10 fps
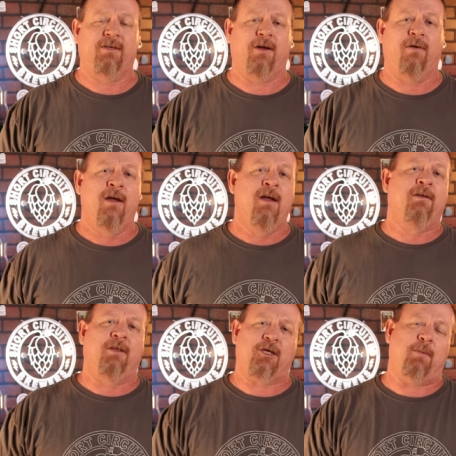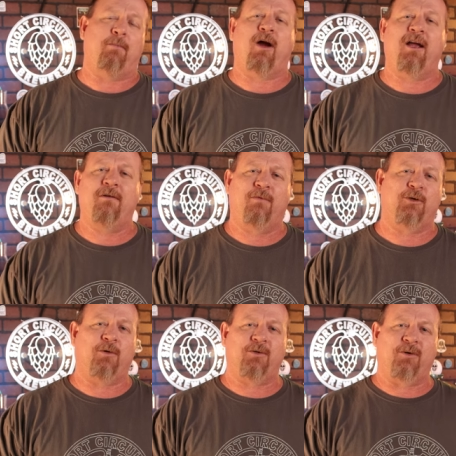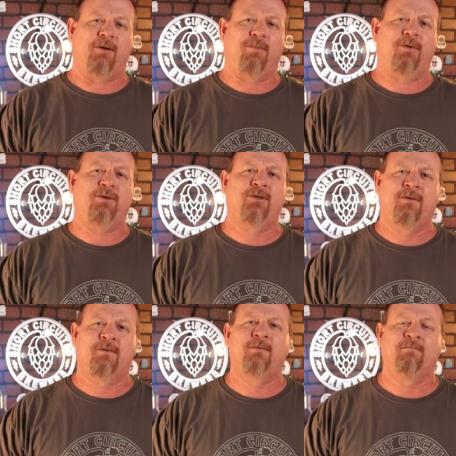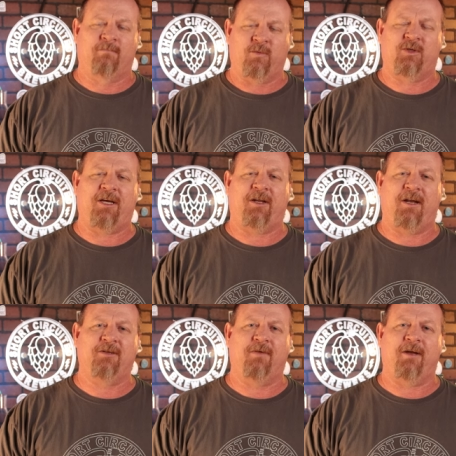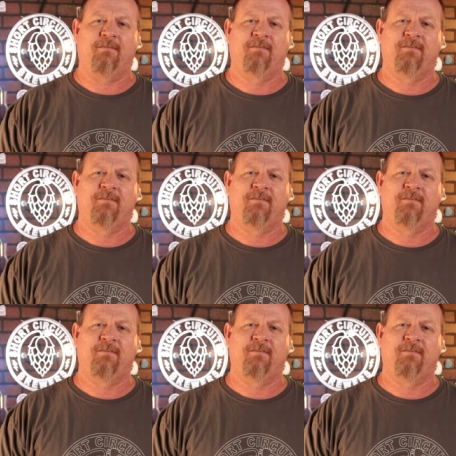So this has been Brian for Short Circuit Brewers. See you on the next video.